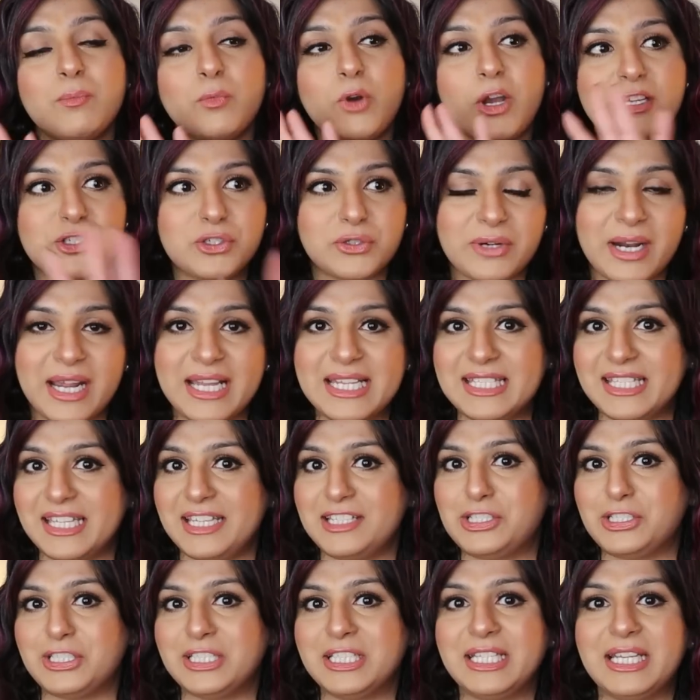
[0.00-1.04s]

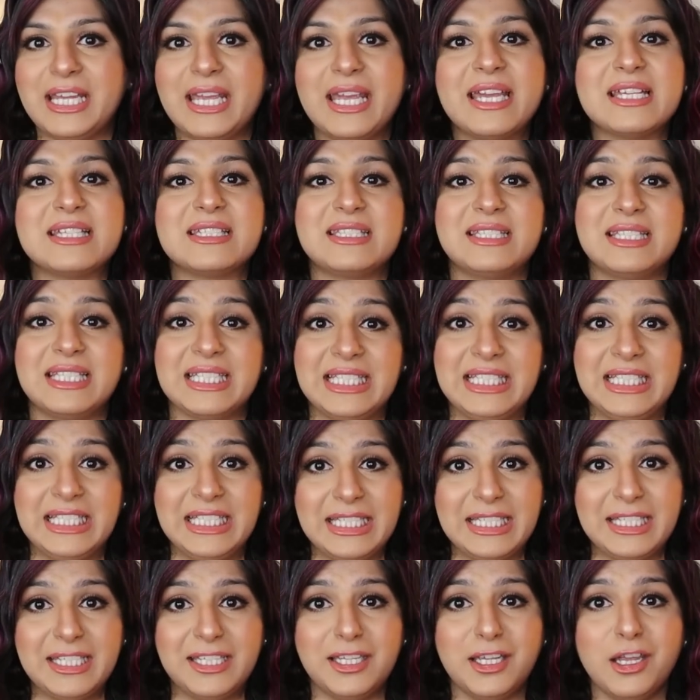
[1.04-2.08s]
moisturization is the
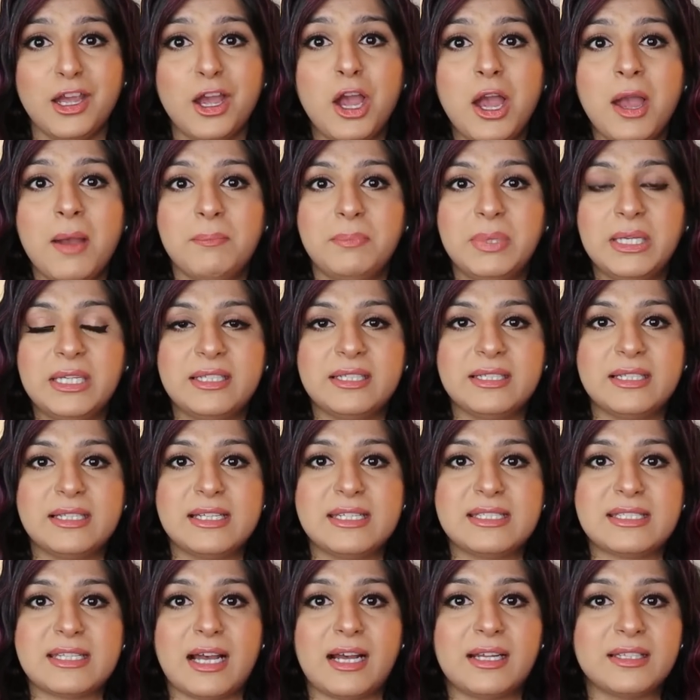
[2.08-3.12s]
key,
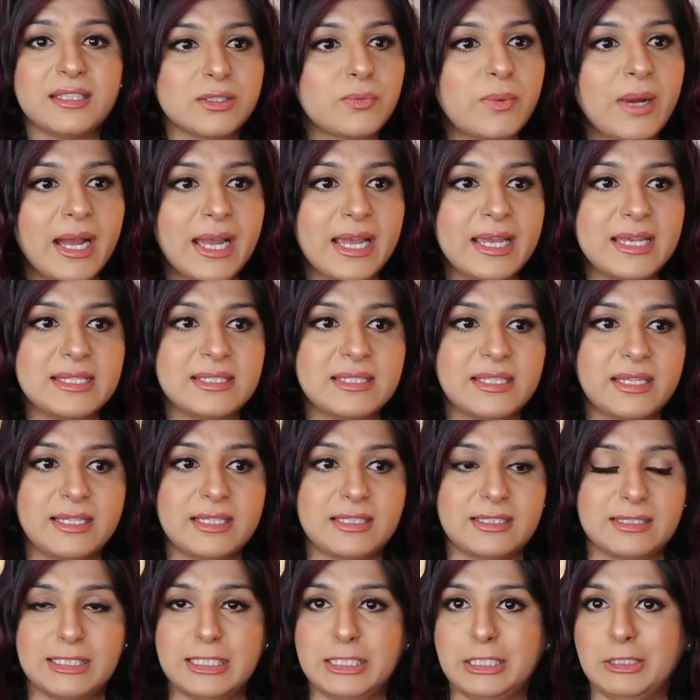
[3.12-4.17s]
because otherwise
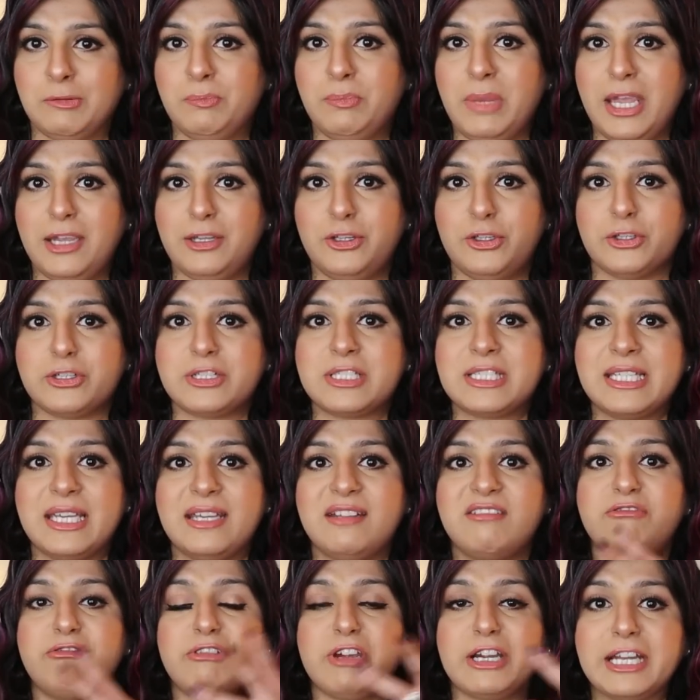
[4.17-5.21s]
it's gonna make your
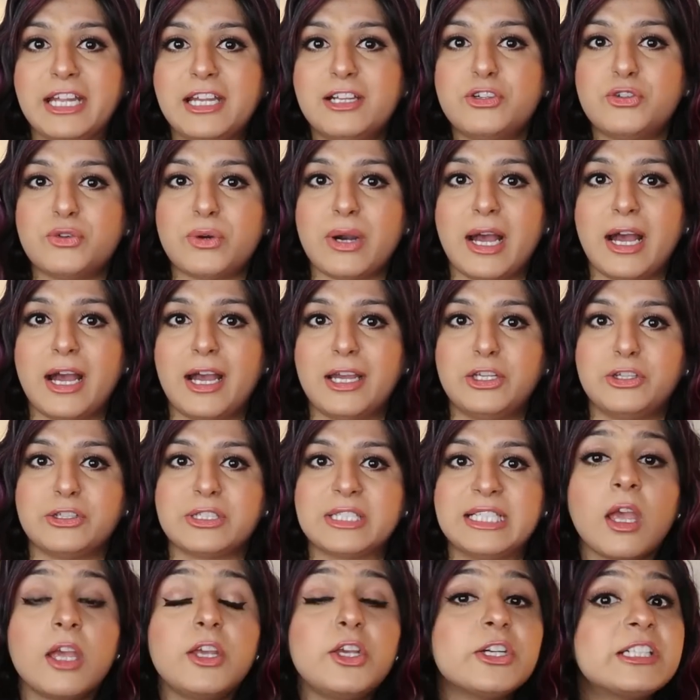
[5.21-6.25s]
skin very dry.
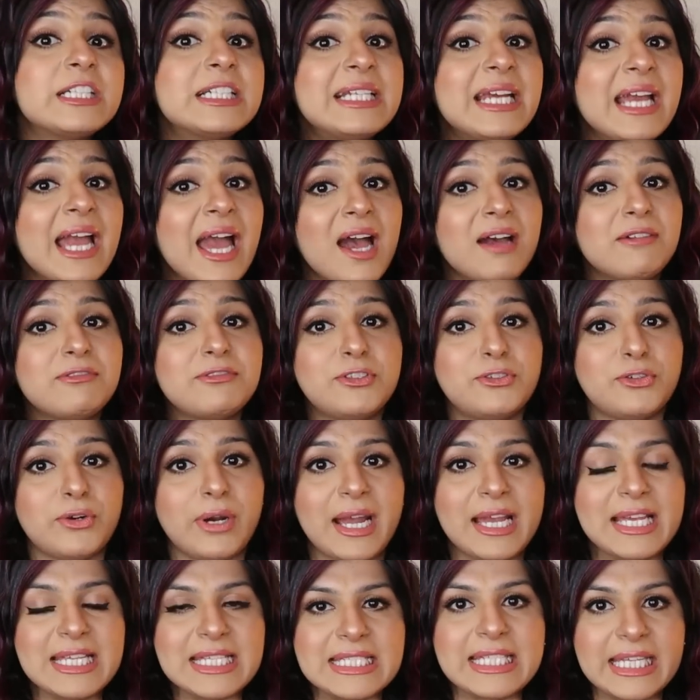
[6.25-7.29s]
You're gonna have
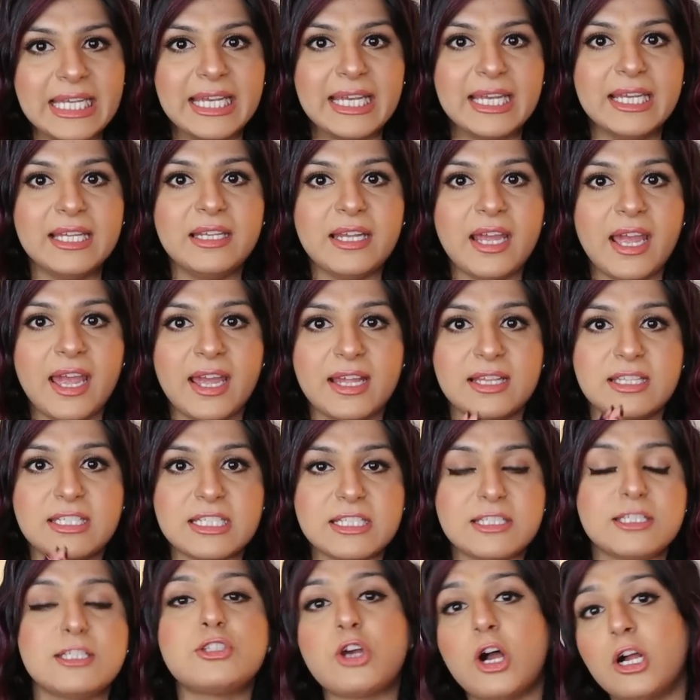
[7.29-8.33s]
dry skin, and
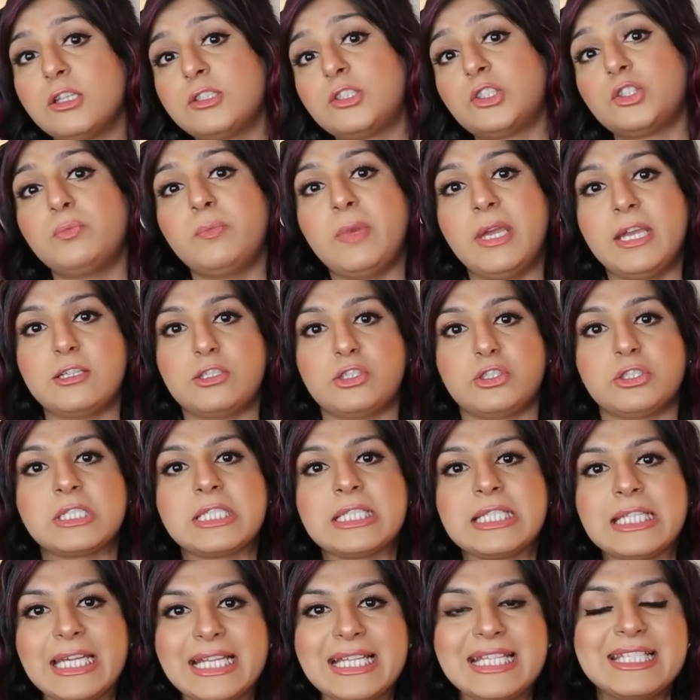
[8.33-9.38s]
since it also makes your
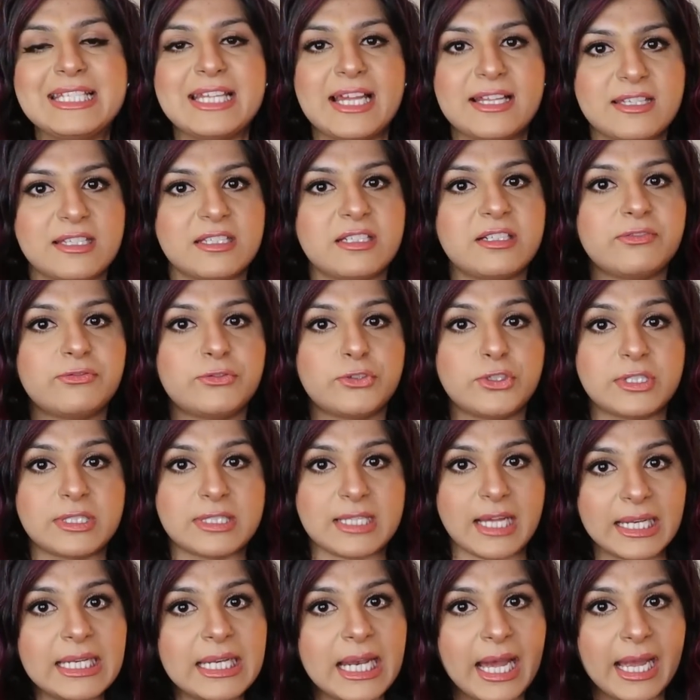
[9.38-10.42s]
skin sensitive to
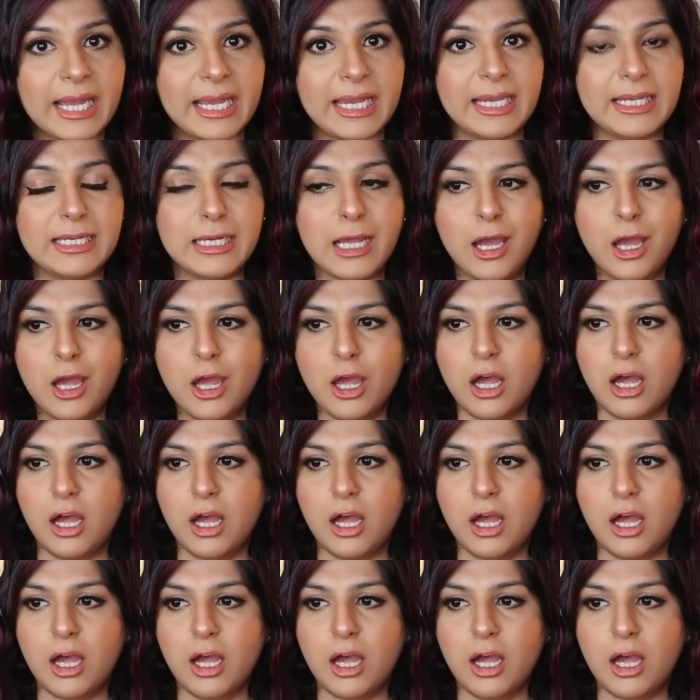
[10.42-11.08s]
sunlight,